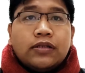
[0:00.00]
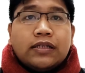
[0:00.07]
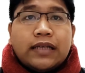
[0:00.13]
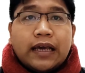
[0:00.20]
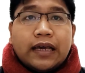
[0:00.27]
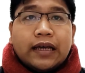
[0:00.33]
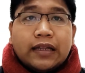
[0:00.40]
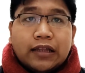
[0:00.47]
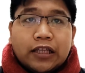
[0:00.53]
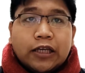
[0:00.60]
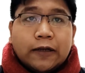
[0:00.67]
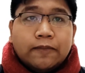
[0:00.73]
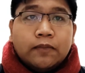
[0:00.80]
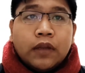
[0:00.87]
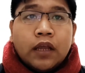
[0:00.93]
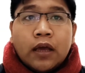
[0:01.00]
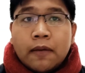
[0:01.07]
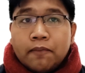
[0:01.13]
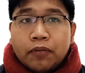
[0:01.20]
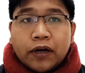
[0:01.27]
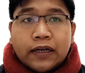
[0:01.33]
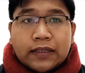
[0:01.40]
second term
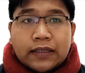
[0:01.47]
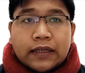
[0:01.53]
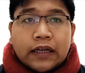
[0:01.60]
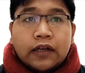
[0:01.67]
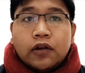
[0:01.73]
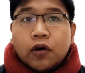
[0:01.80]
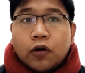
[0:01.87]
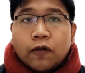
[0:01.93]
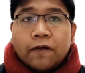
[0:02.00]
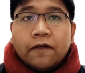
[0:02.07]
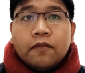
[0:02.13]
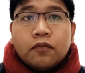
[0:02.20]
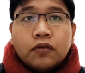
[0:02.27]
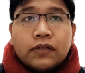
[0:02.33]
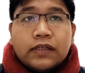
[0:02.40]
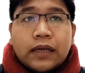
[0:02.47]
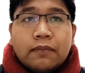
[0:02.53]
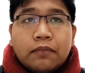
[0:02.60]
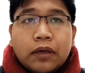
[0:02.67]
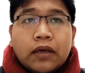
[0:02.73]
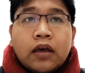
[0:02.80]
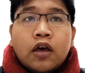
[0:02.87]
president of
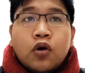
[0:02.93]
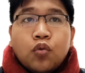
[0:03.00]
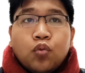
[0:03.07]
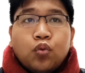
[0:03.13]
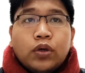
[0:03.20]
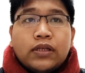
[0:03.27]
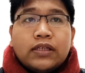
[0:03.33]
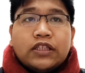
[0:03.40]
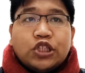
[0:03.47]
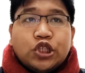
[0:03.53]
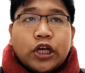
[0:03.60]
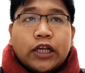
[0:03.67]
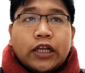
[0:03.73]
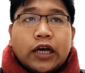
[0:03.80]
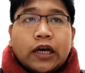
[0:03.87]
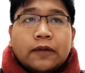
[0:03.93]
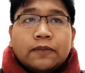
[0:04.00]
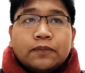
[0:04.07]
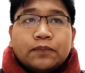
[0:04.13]
Mozambique with China.